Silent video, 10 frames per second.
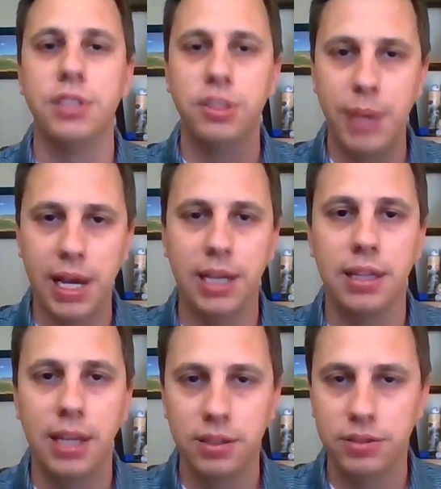
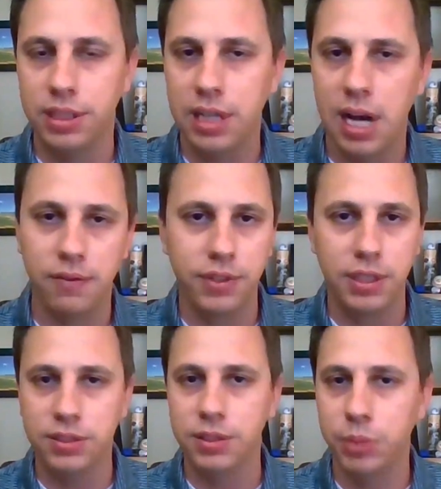speculators the
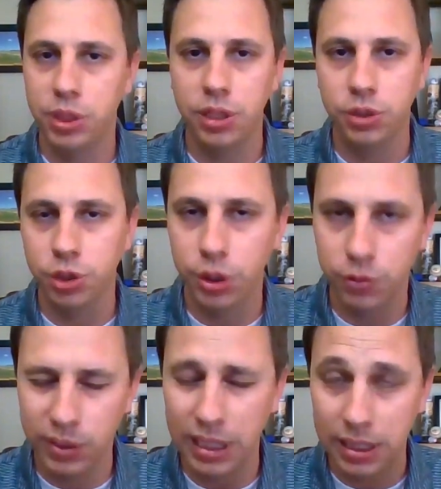confidence to potentially
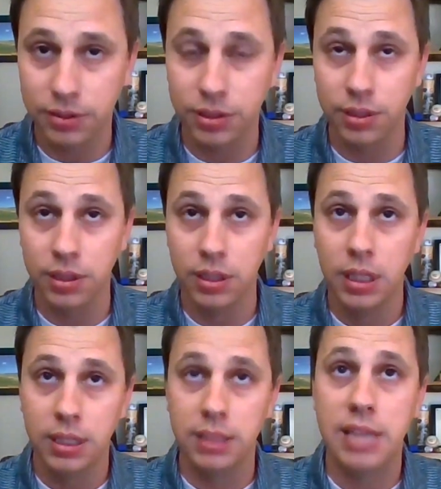re-enter
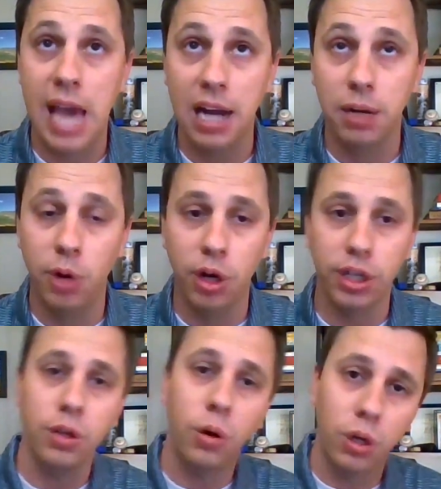this cattle
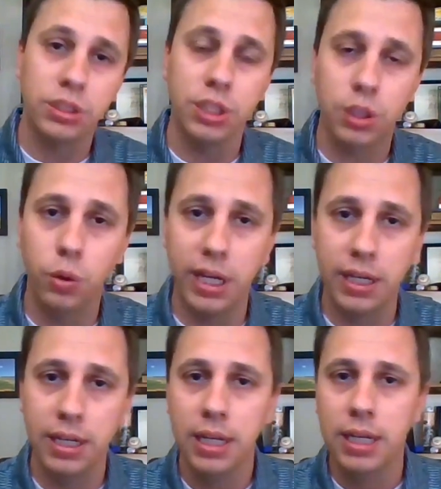market or to
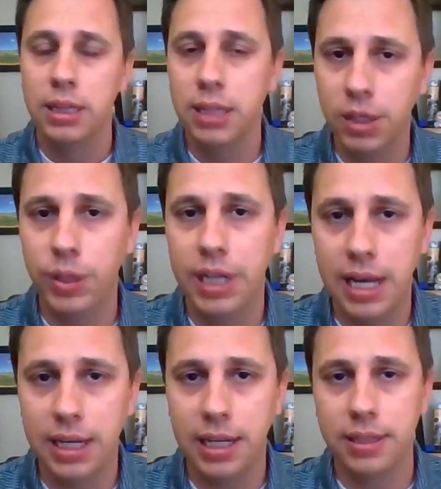quit
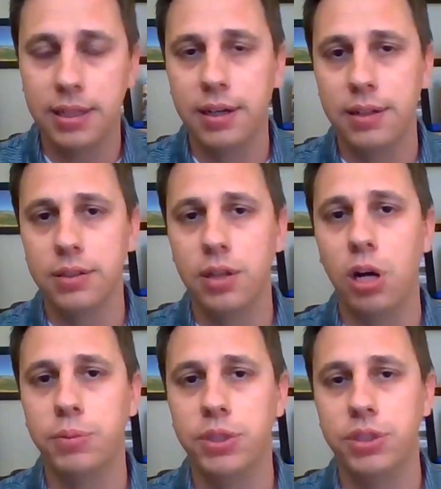liquidating their
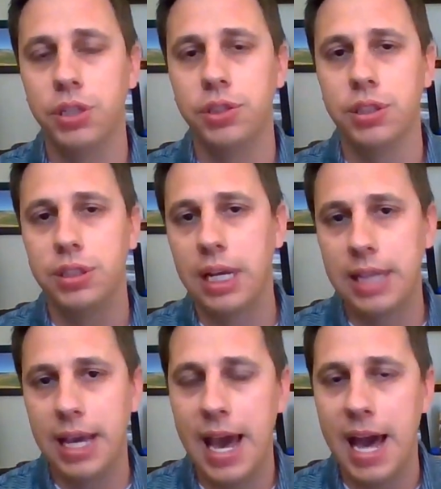long positions like
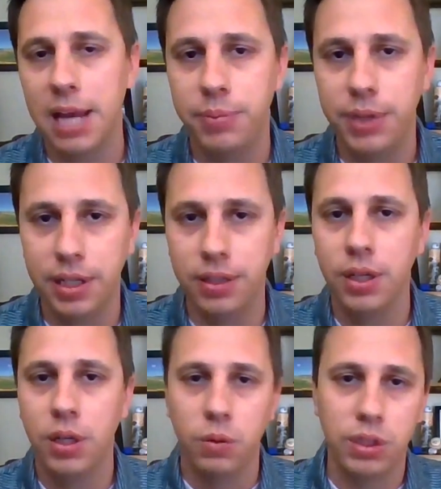they had been
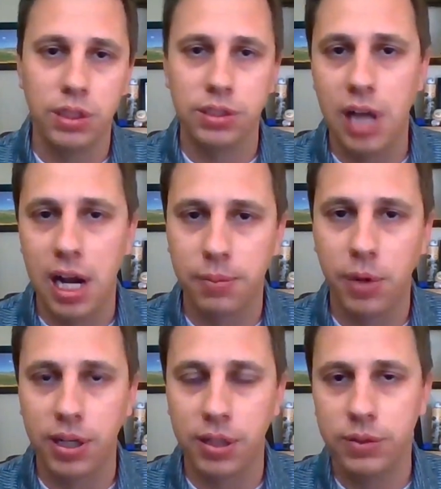when the stock
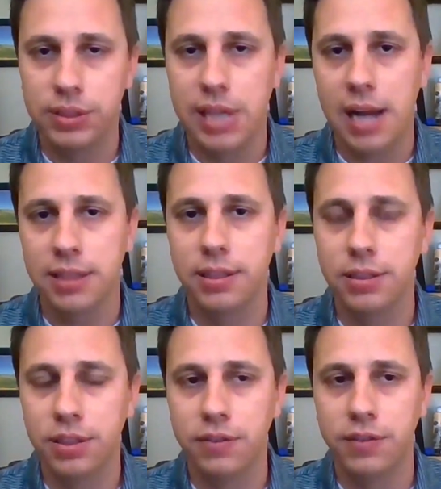market was acting
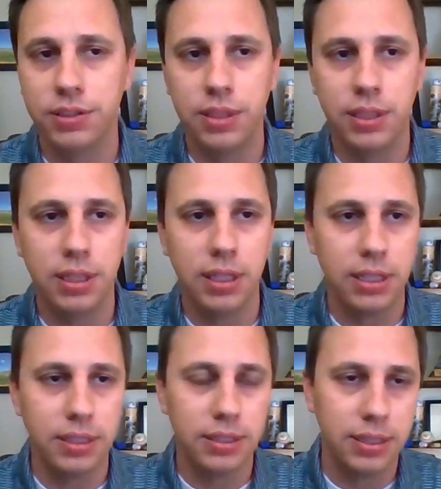nervous in